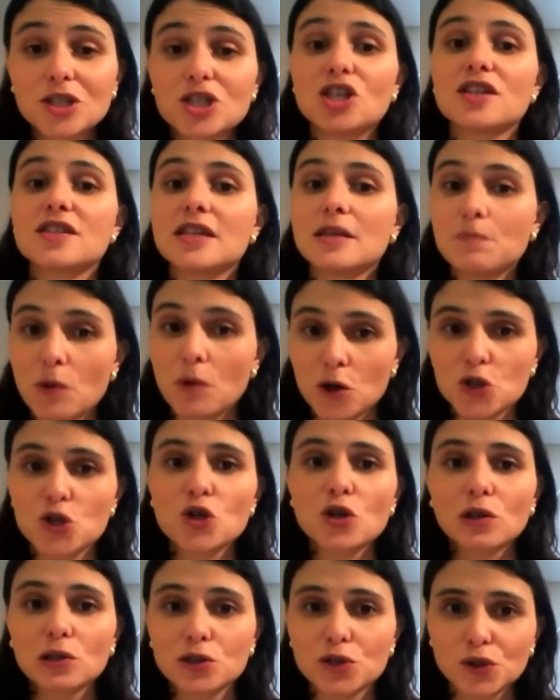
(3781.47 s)
which is in
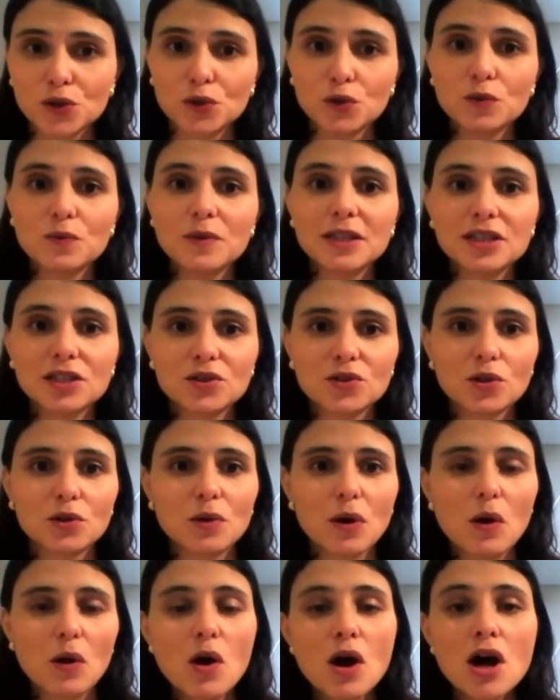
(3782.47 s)
Portugal too, in the
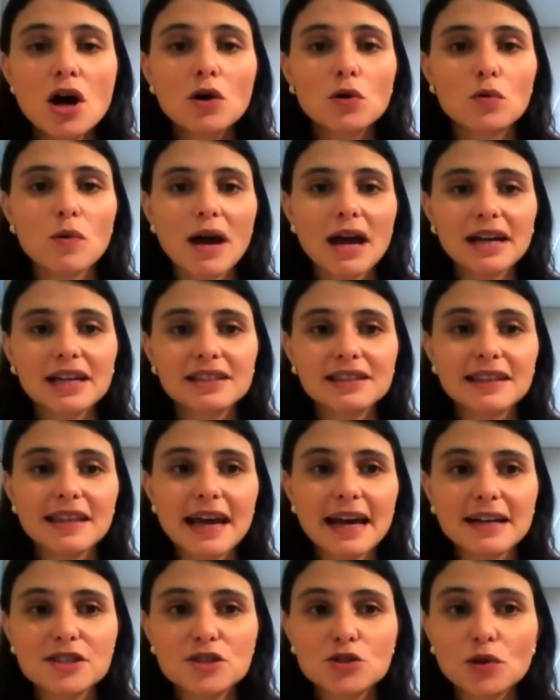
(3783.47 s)
Douro. Oh, okay.
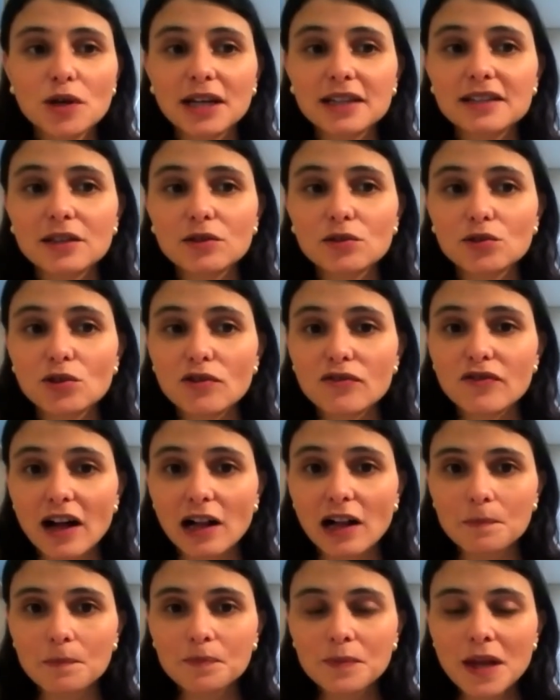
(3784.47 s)
To Quinta do
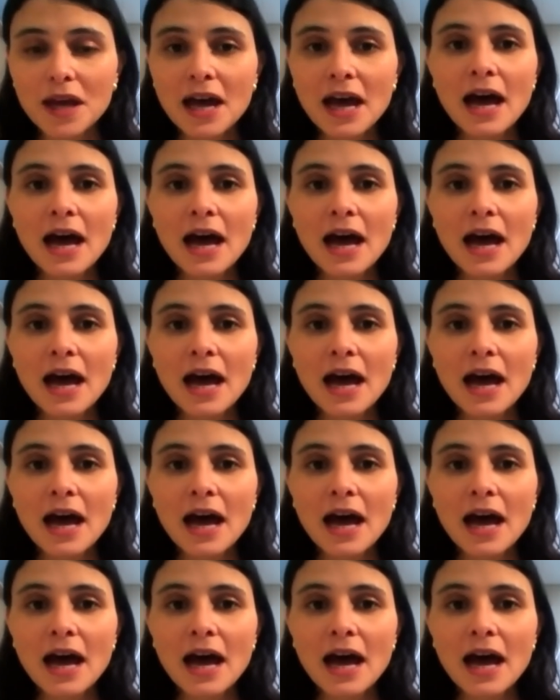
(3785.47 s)
Noval.